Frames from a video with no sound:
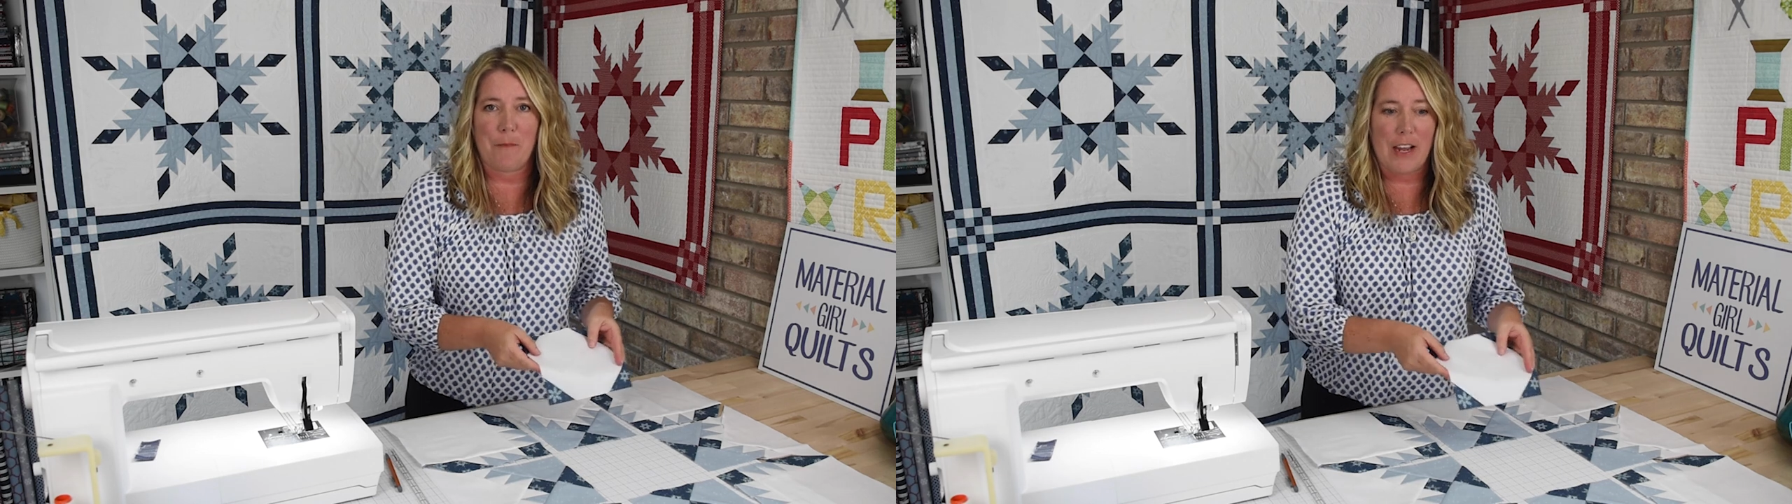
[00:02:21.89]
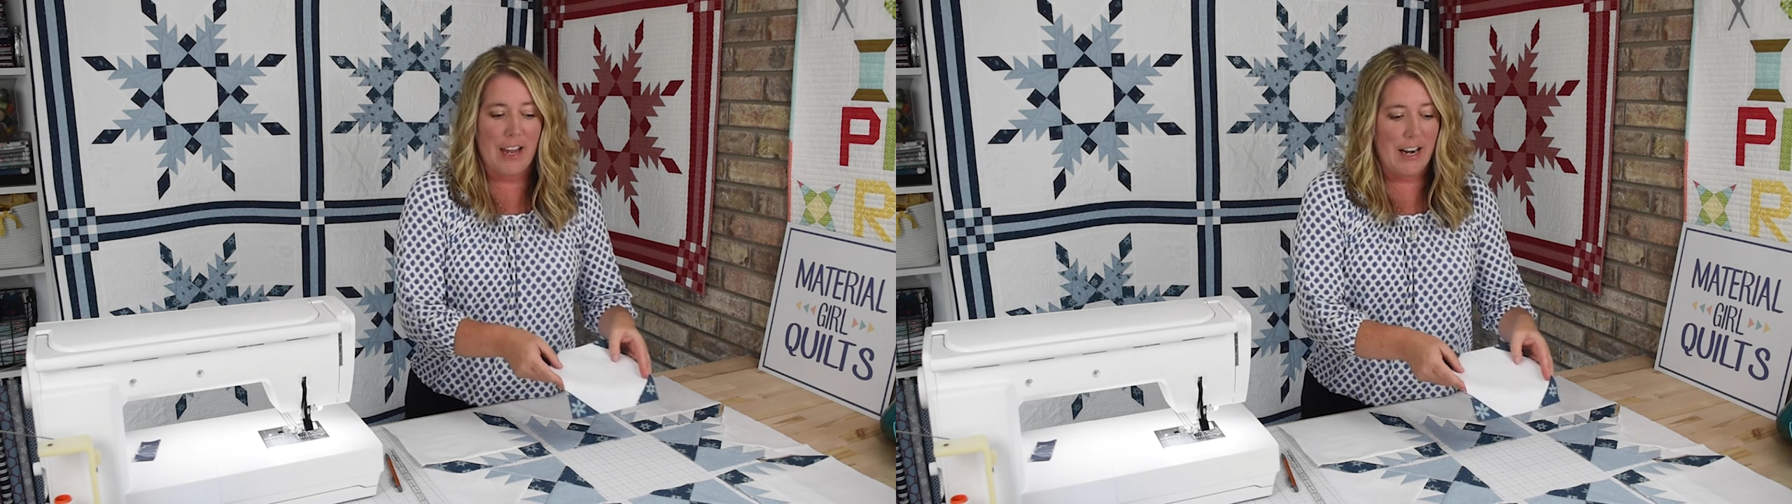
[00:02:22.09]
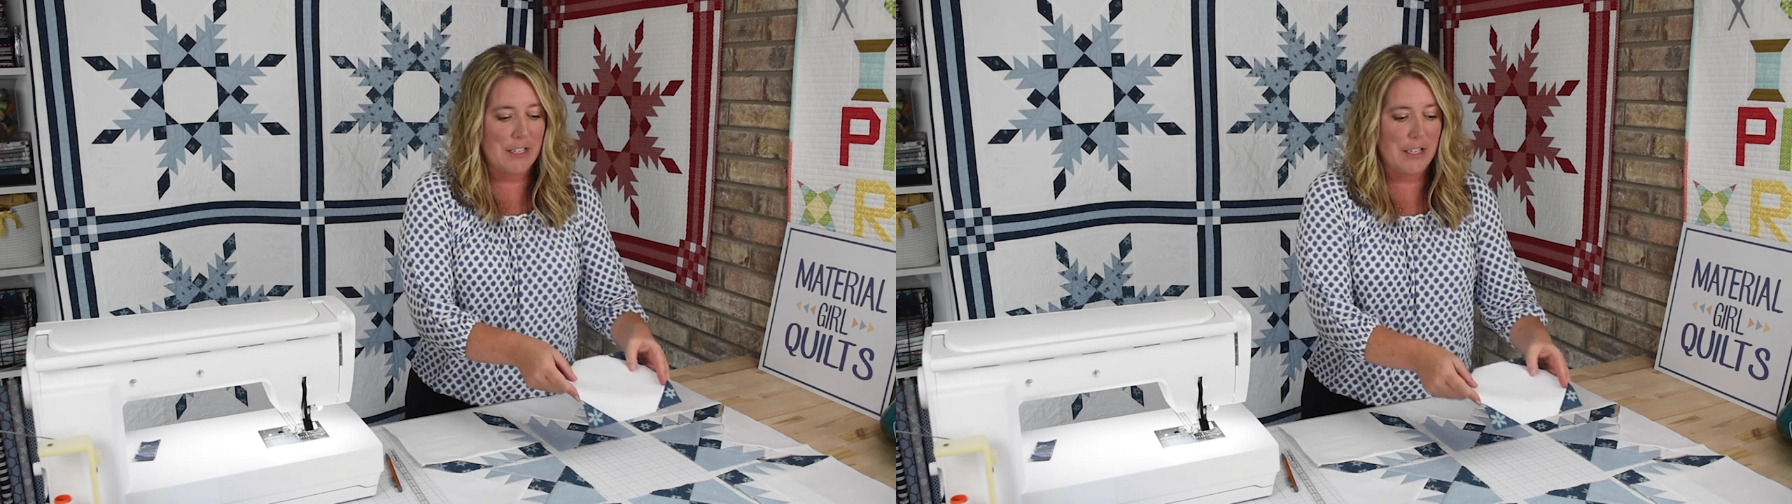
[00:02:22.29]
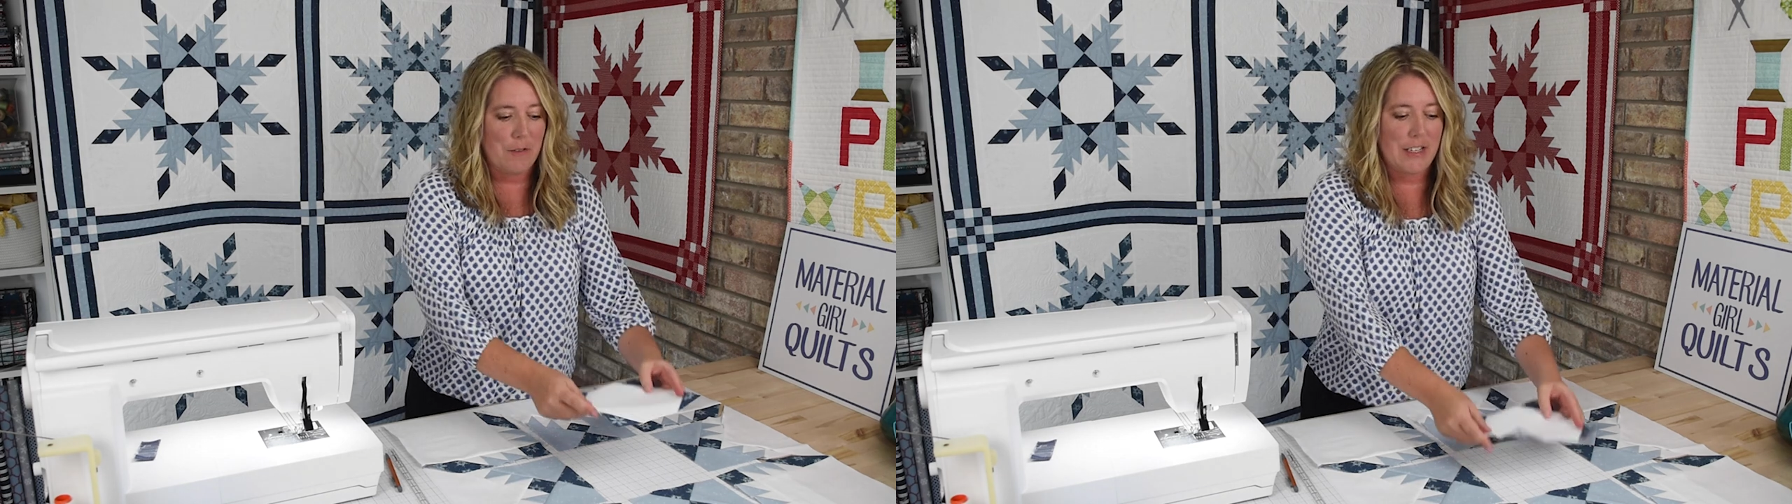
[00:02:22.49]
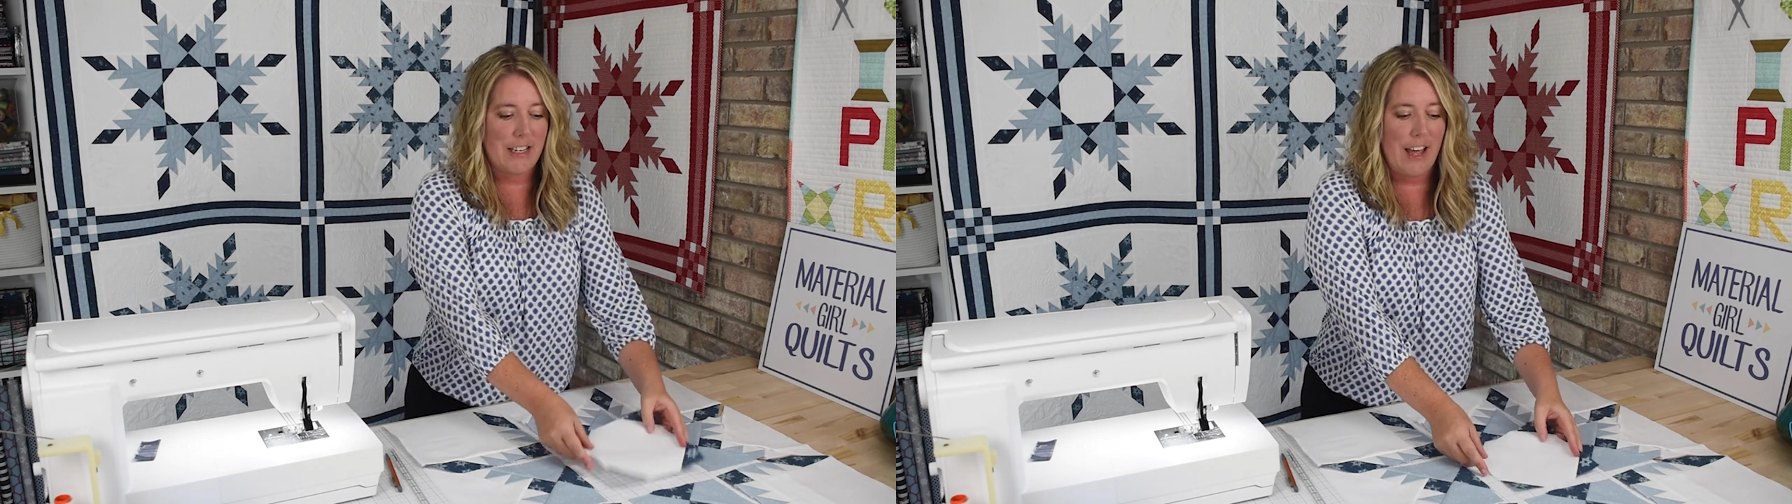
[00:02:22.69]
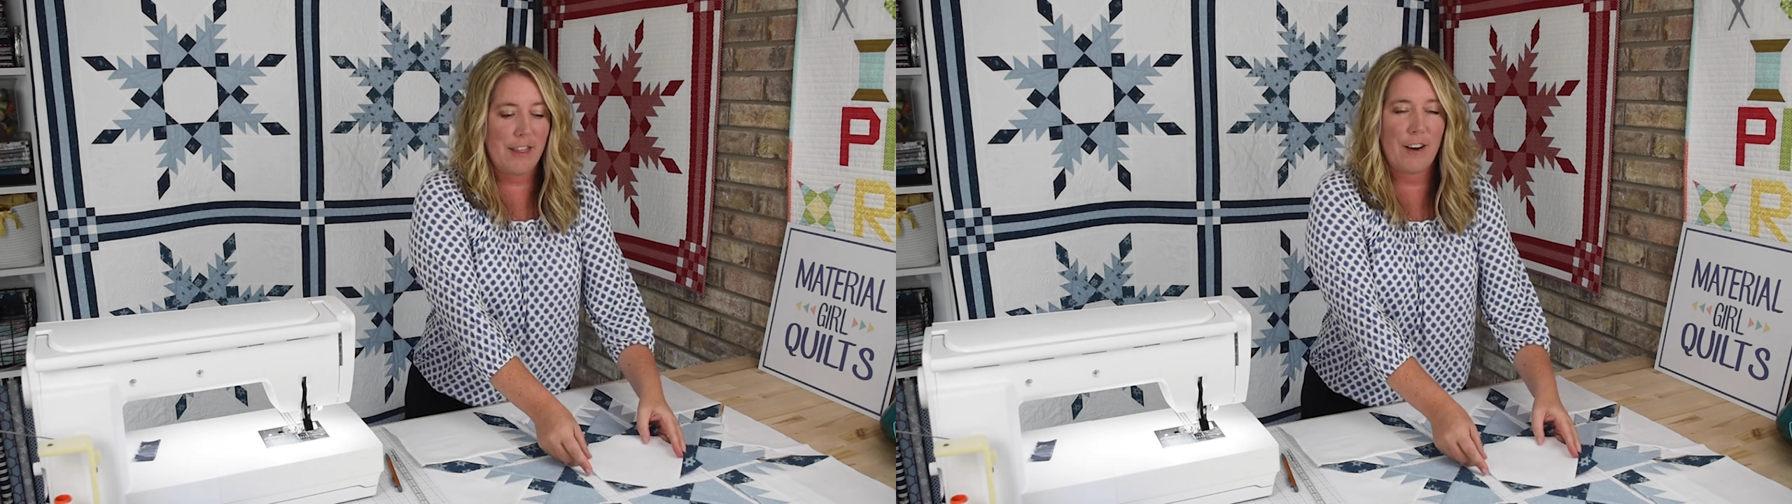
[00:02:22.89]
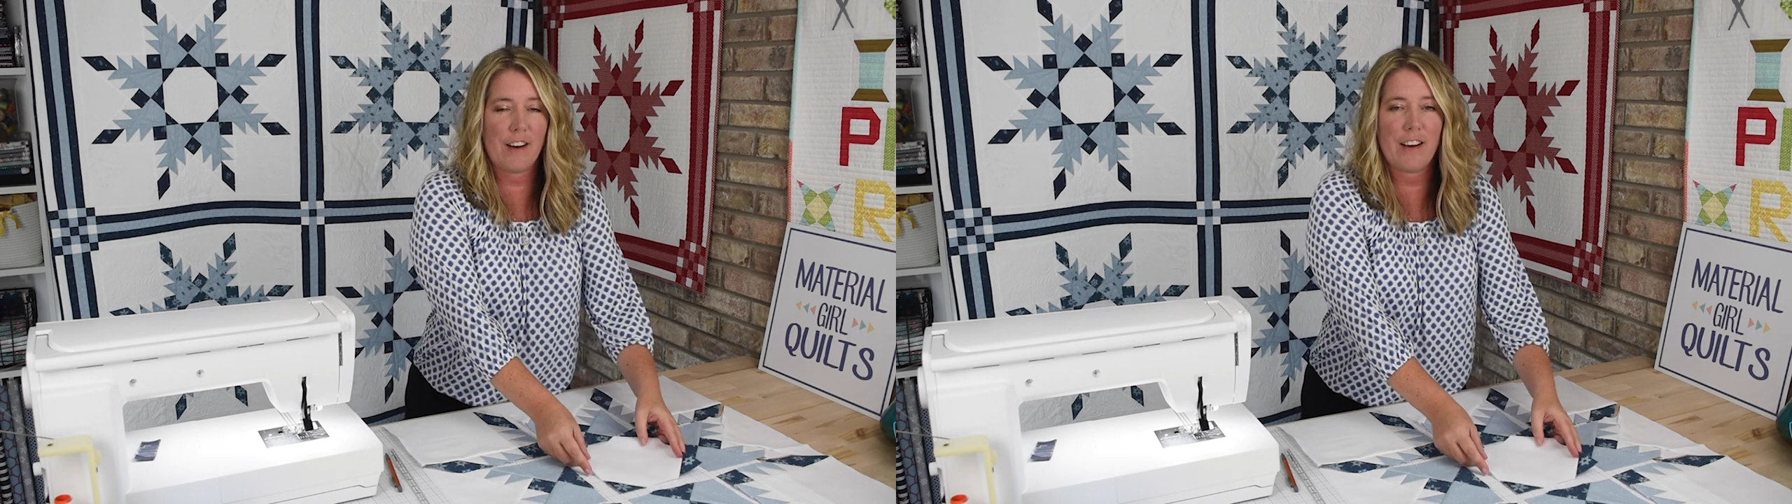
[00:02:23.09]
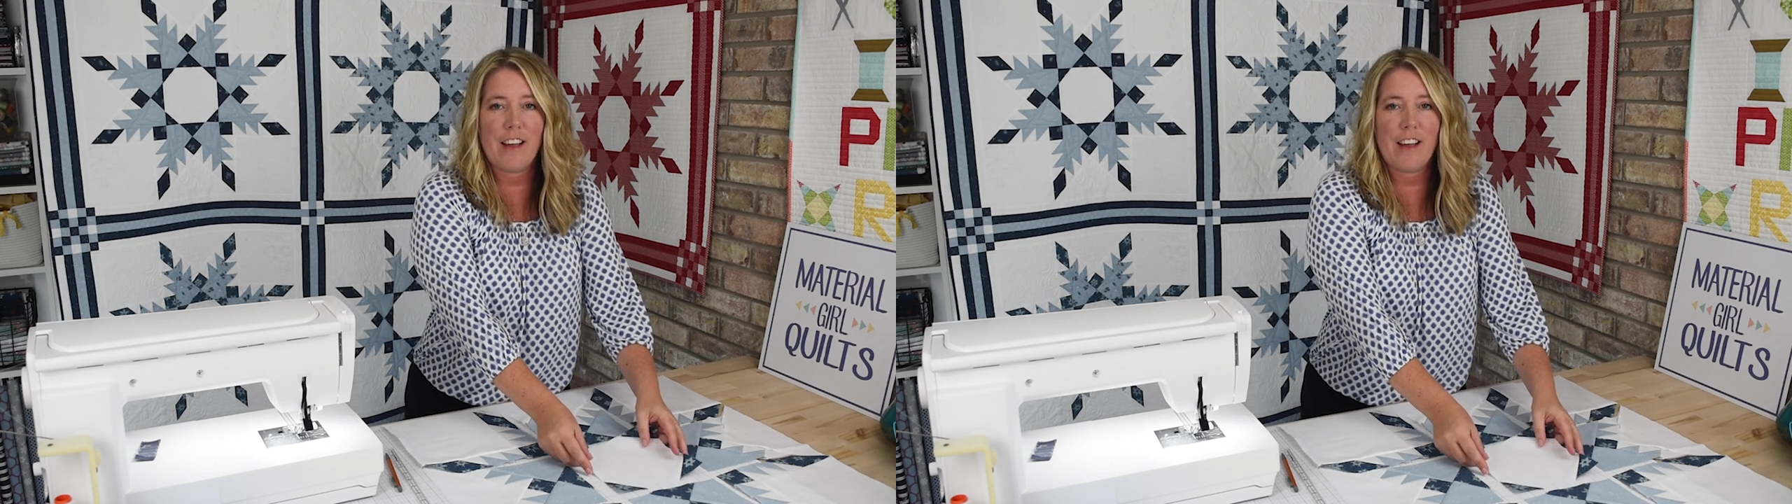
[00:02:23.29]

and get it sewn together.